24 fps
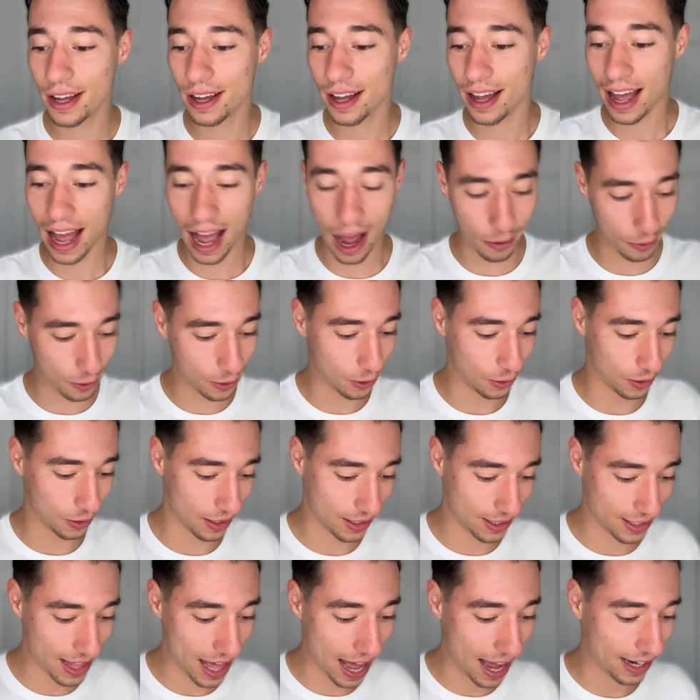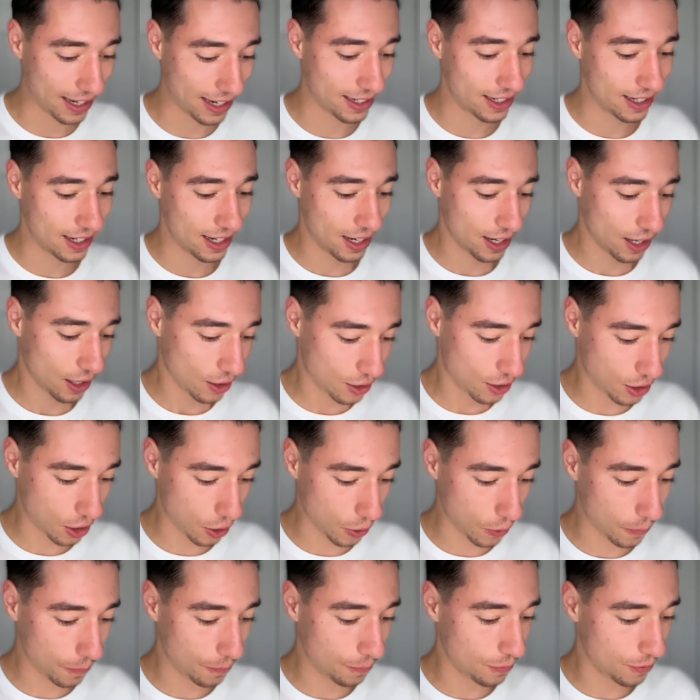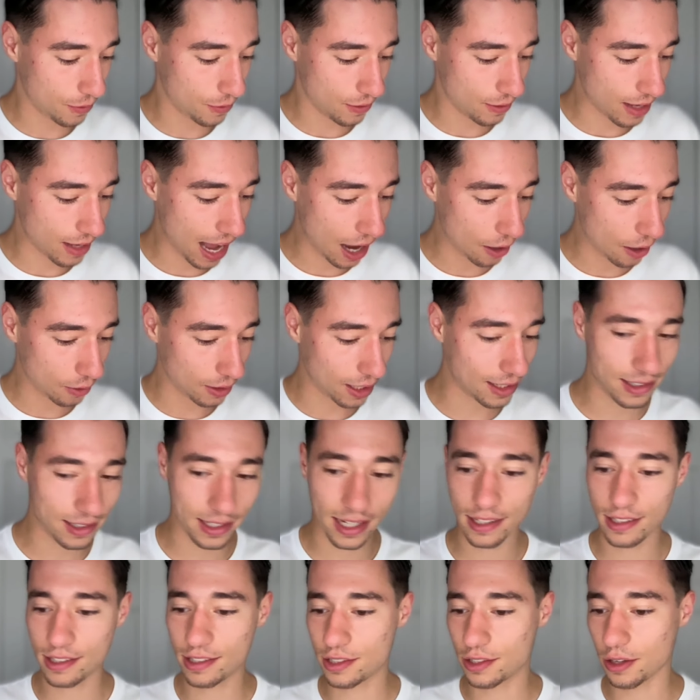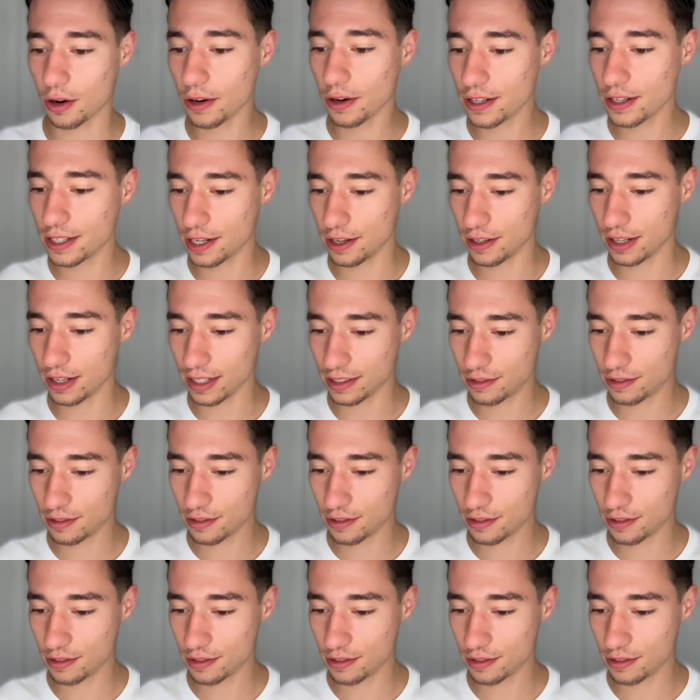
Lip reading: How cool is that? So now let's get started here. Let's